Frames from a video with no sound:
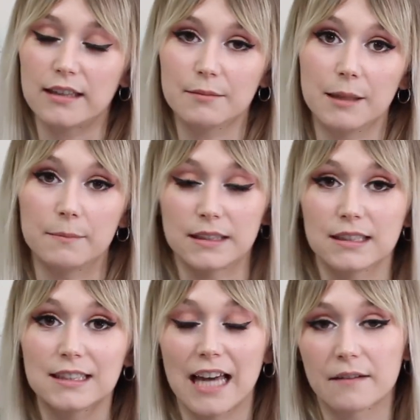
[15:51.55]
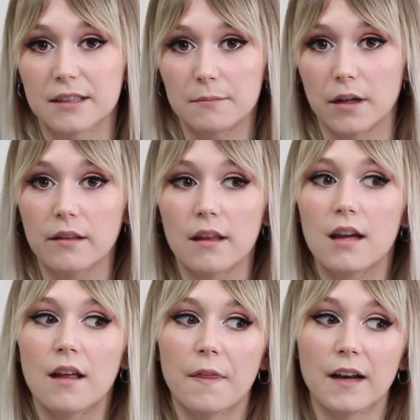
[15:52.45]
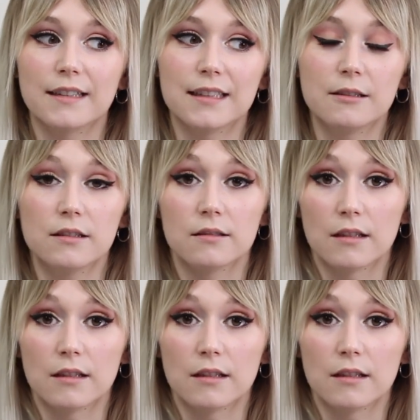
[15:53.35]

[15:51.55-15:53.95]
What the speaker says: into my business every month than I did